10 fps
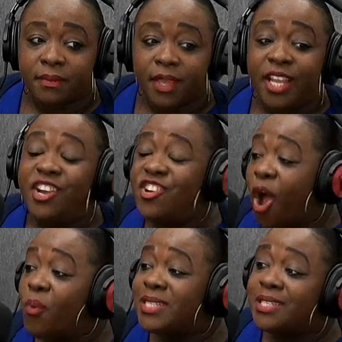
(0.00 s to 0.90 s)

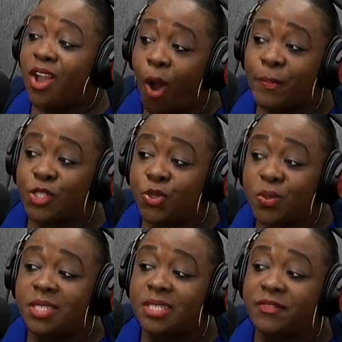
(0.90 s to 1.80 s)
Now is the
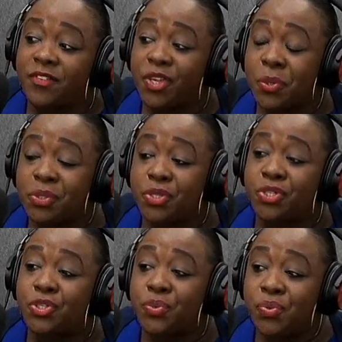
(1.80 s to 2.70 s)
opportunity for you to
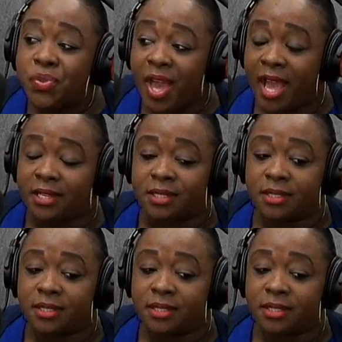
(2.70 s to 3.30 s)
do that.